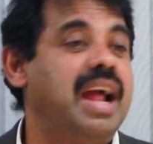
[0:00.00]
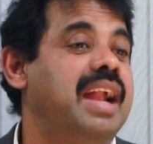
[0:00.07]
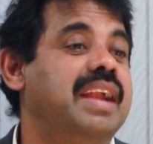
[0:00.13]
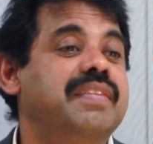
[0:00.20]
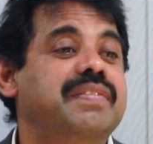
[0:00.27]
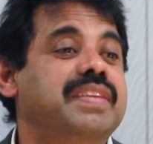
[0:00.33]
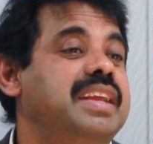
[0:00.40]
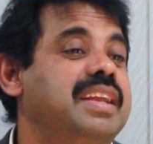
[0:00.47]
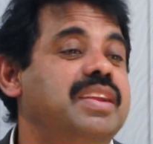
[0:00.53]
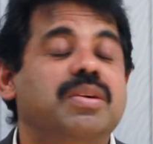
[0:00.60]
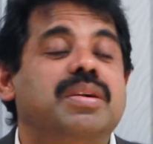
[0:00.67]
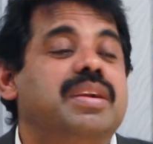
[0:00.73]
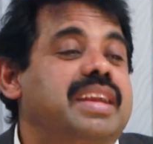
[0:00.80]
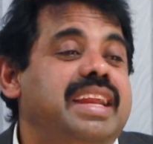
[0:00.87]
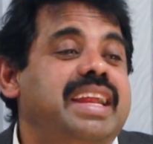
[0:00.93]
and we
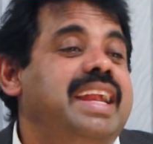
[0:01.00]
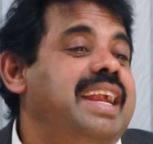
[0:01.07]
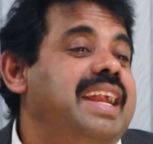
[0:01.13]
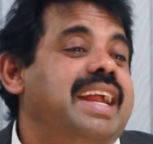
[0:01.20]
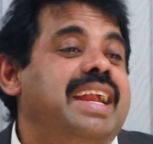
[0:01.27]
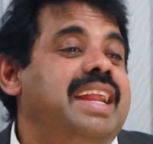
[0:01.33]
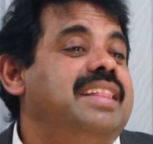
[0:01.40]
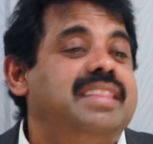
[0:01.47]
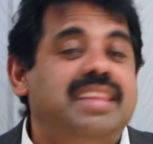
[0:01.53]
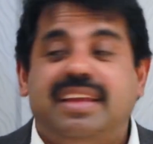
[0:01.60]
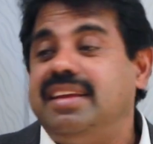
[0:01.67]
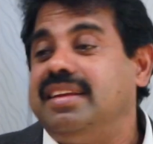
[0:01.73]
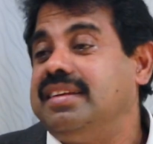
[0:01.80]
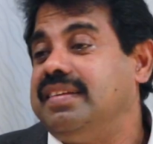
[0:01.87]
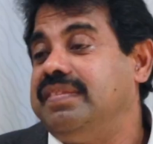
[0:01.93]
don't need anything.